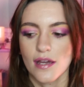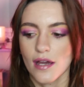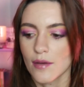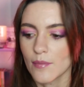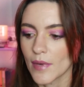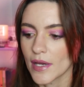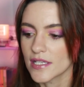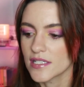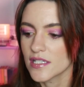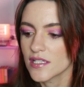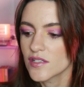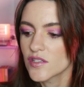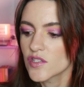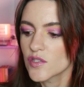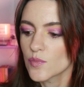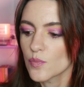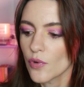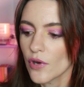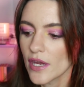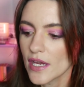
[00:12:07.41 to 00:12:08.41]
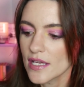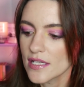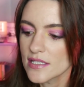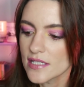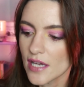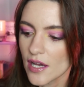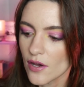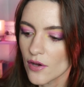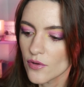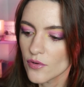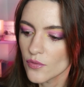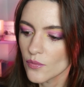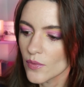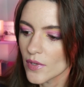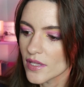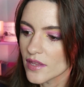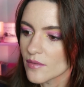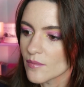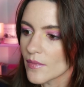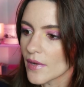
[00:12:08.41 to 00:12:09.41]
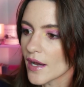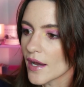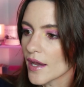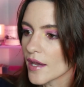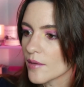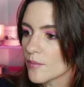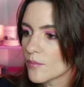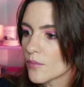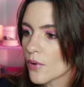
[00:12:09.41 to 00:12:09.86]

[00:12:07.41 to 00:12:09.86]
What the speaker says: I did spray it down with my